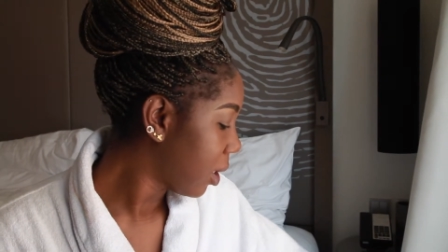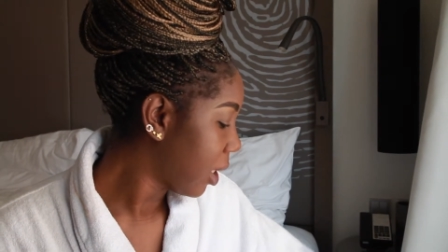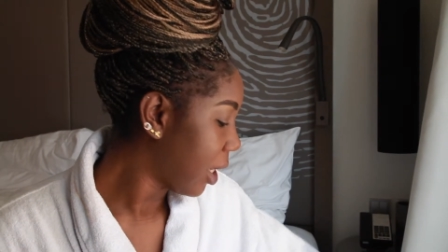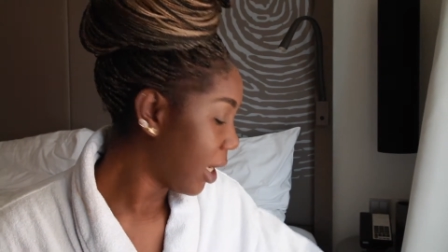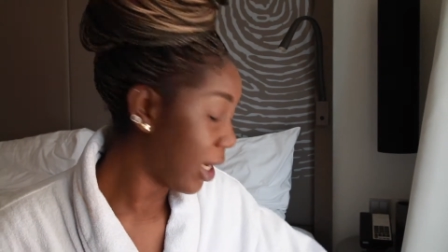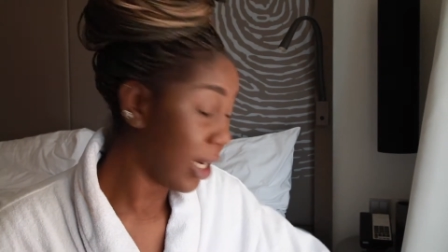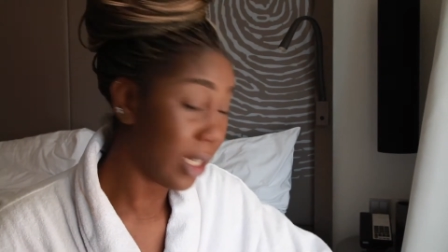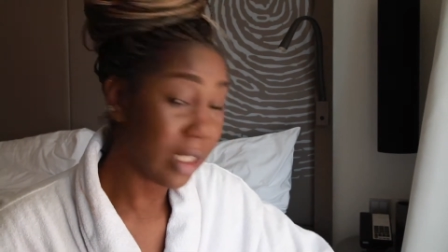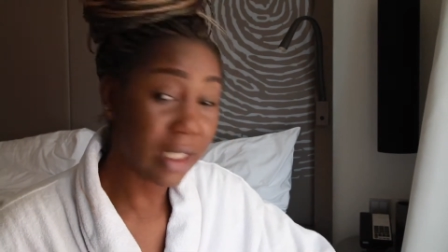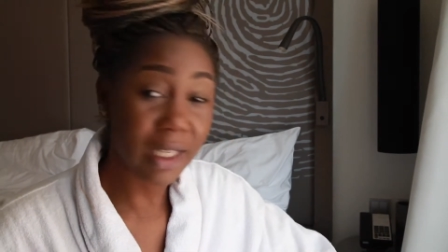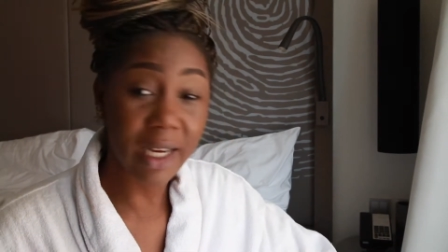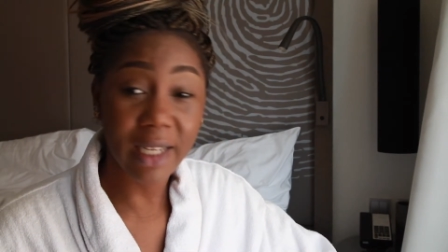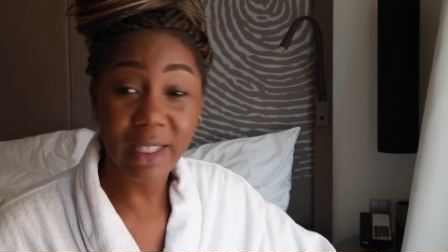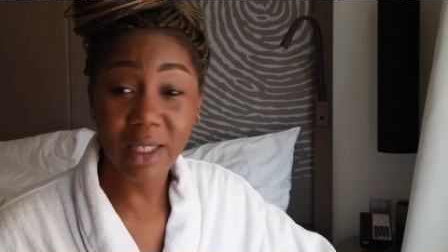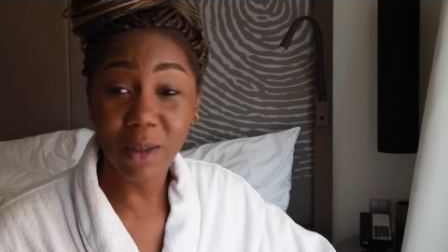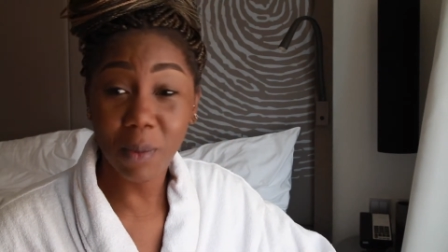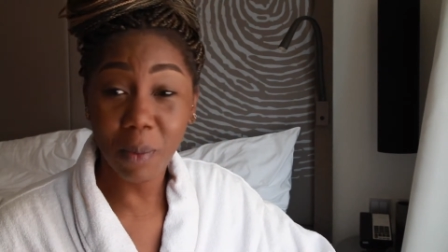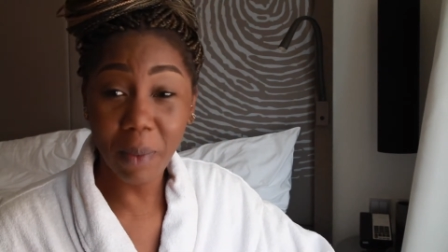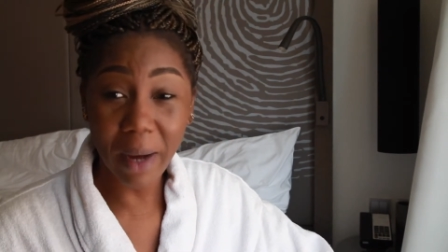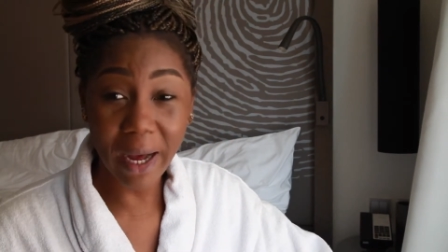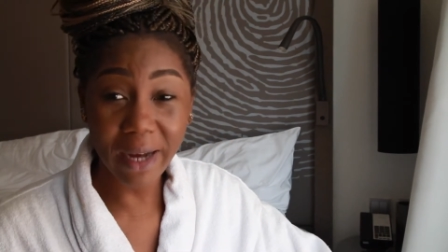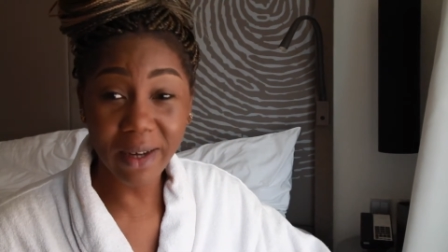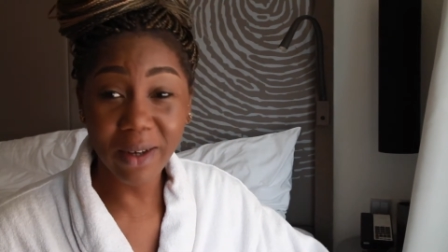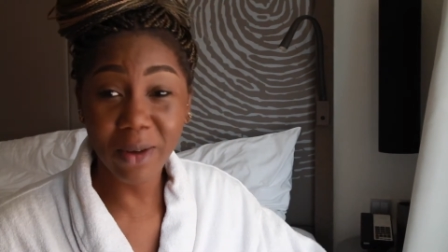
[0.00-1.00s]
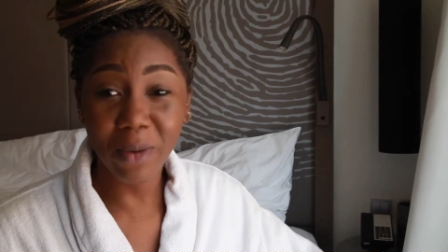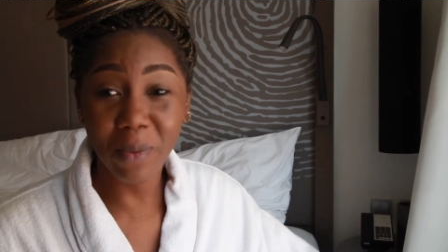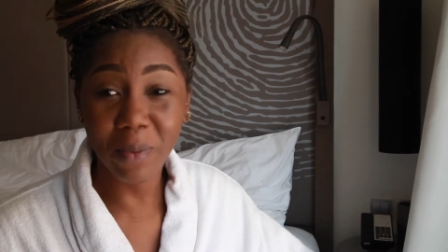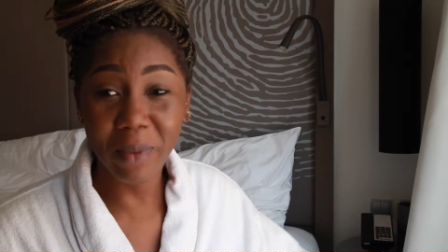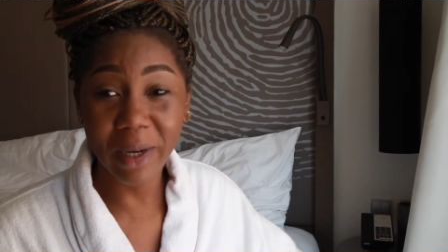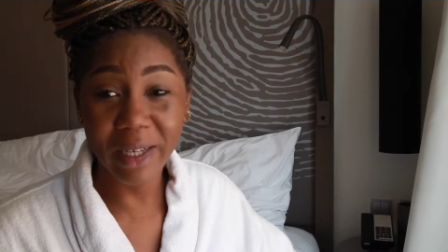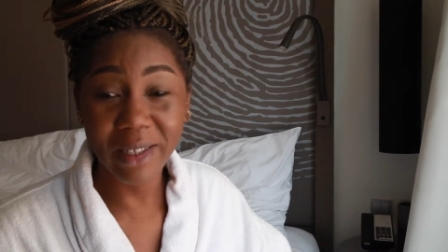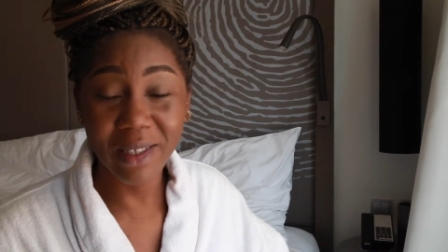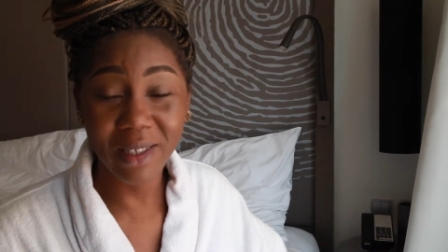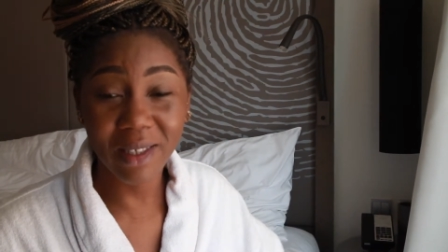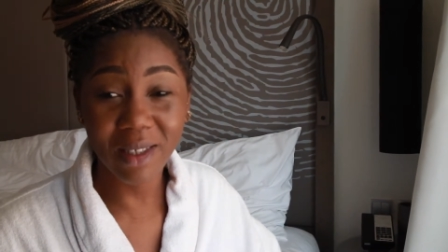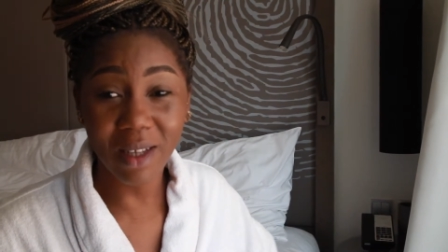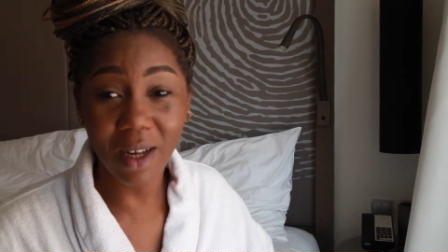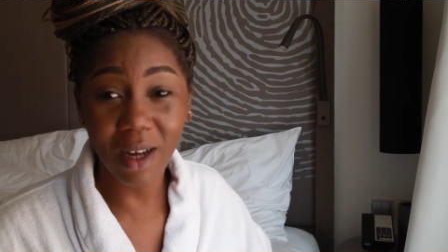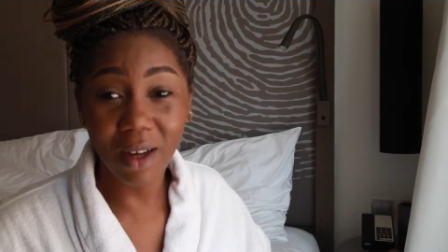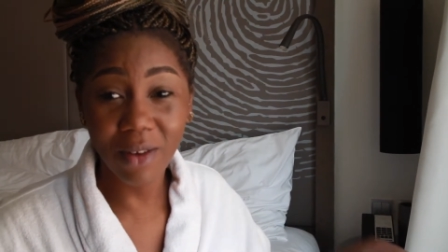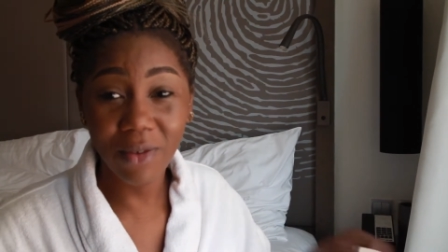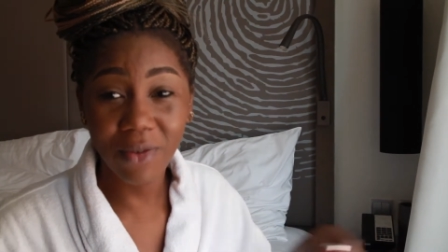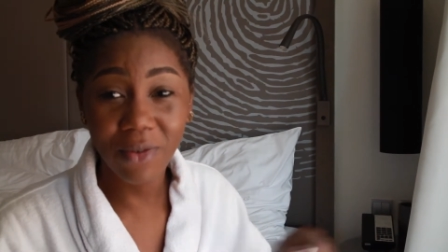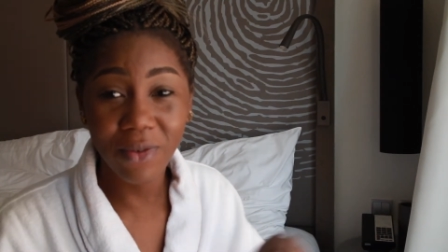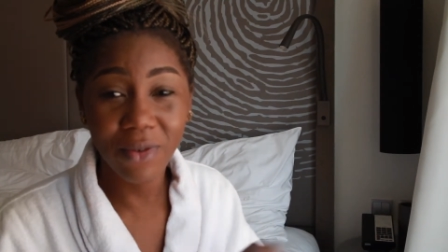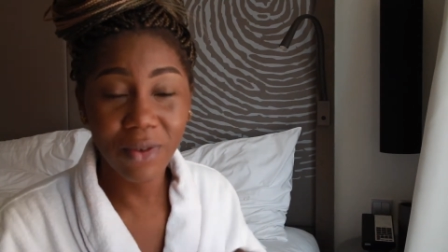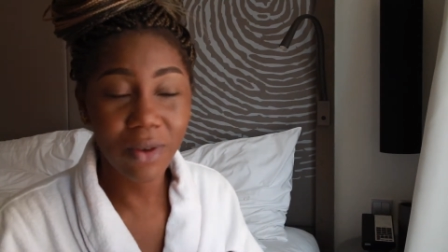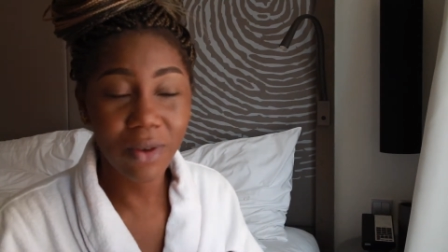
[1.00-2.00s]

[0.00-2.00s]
and I decided to pack up my stuff